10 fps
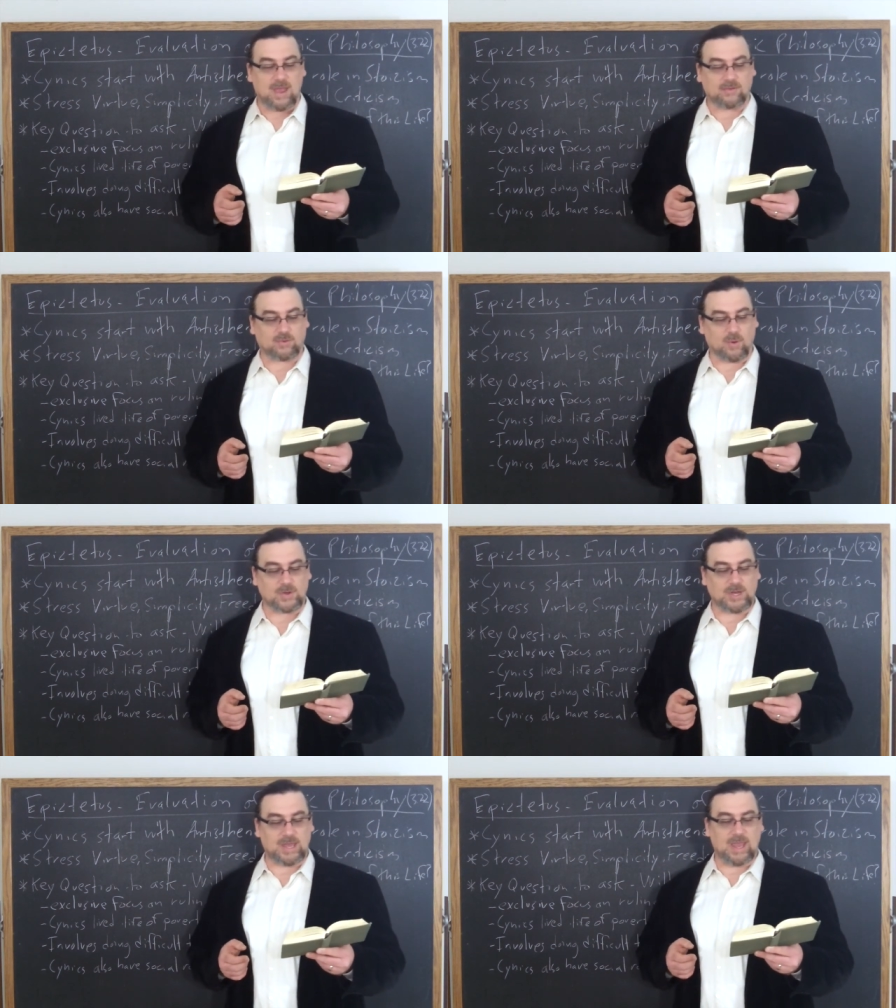and
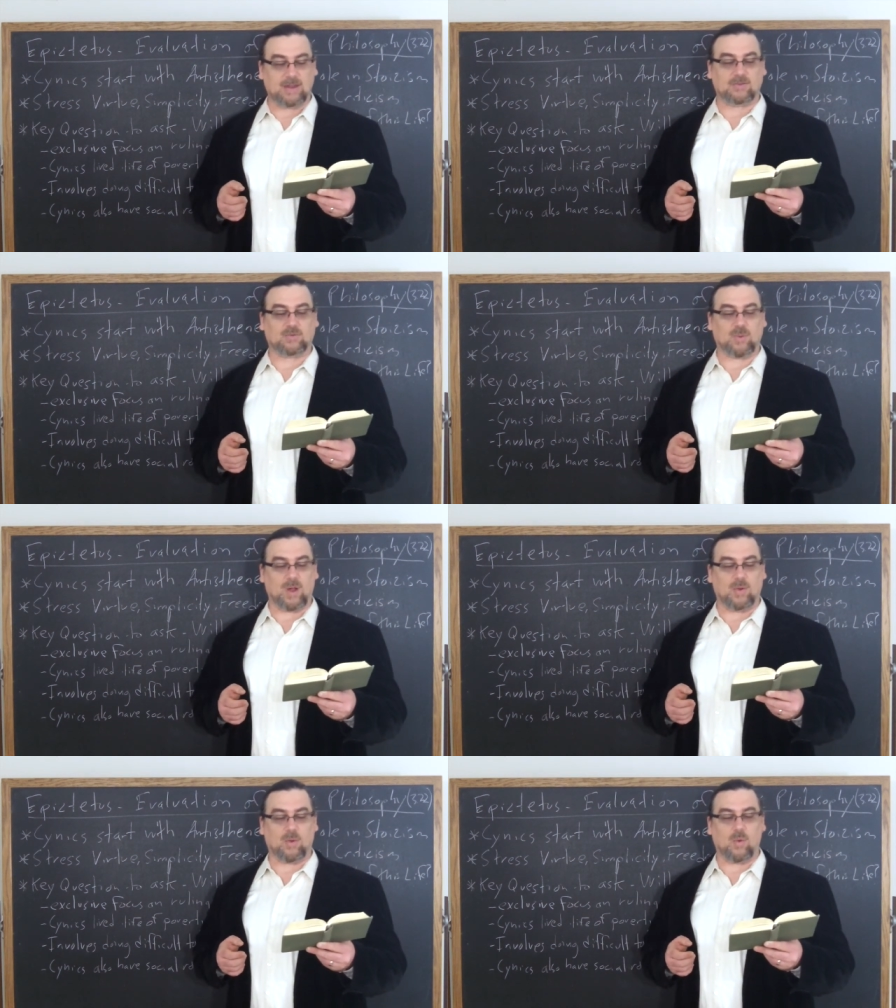scorching heat and
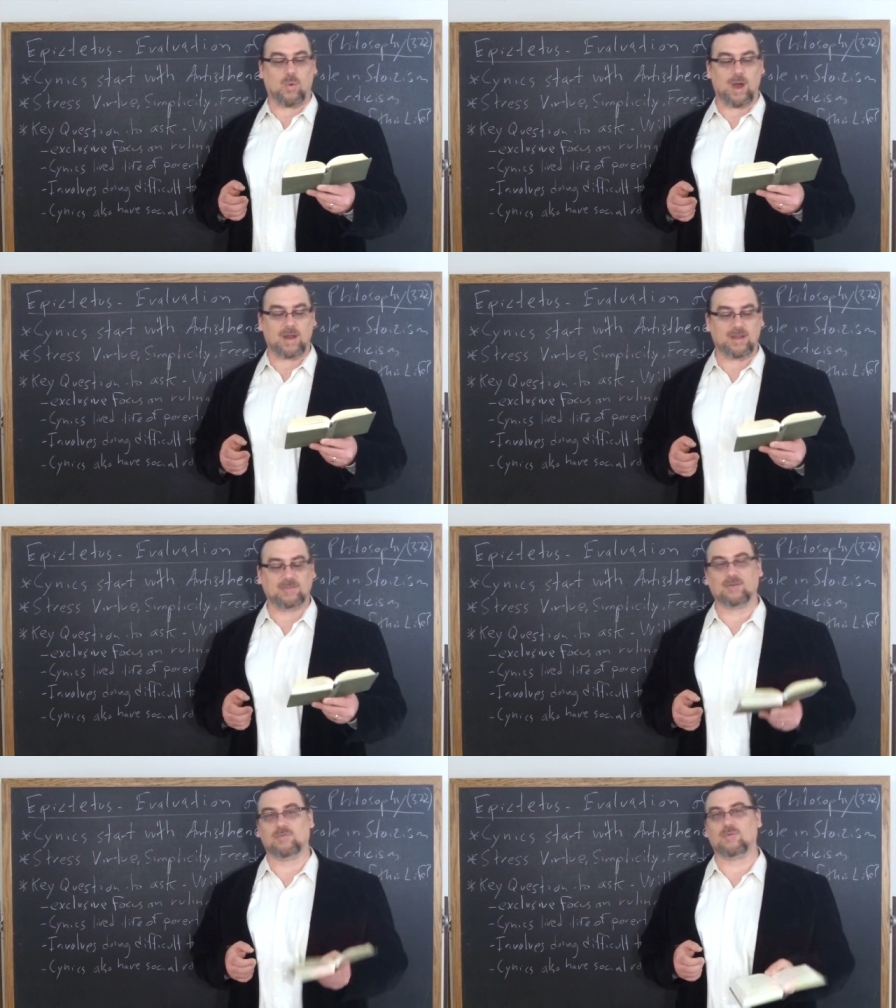swallow
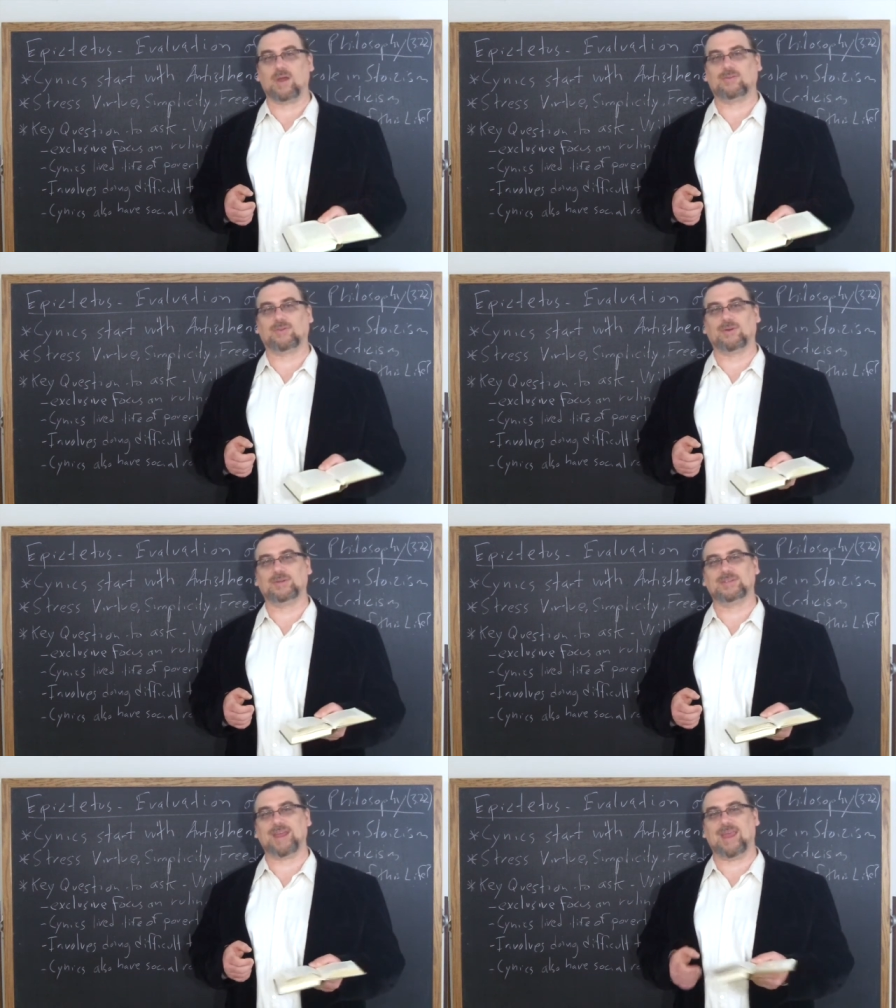quantities of
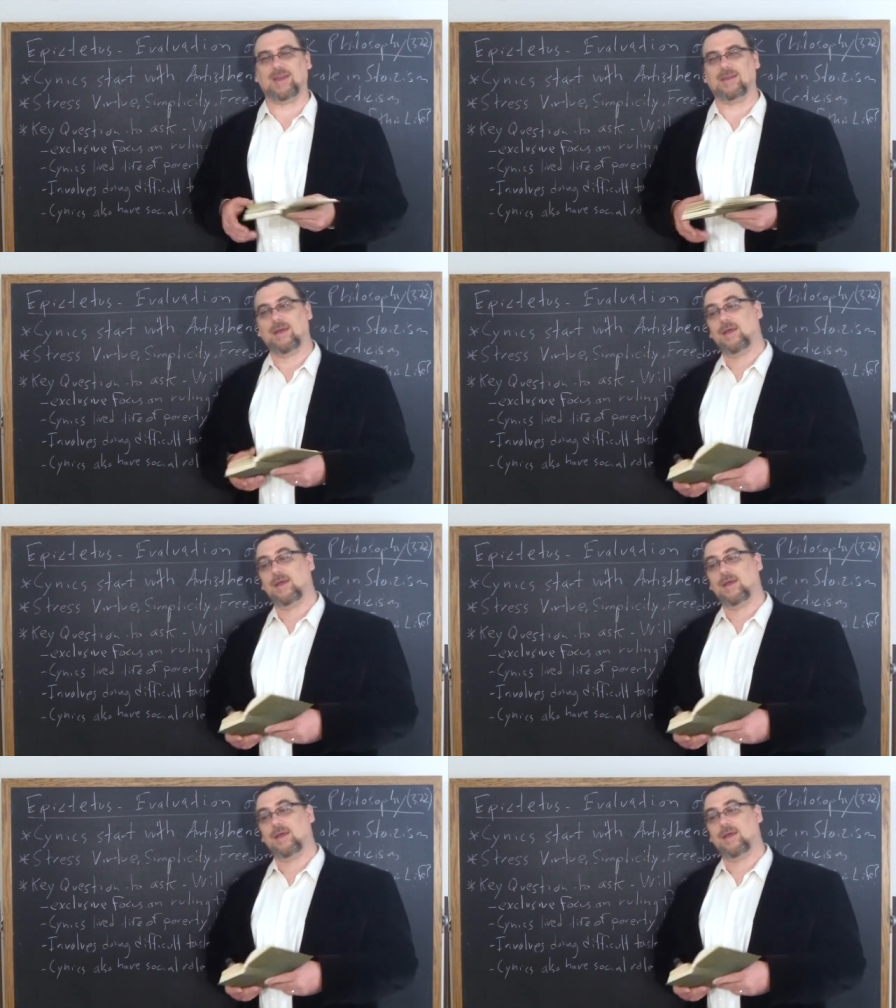wrestler's sand.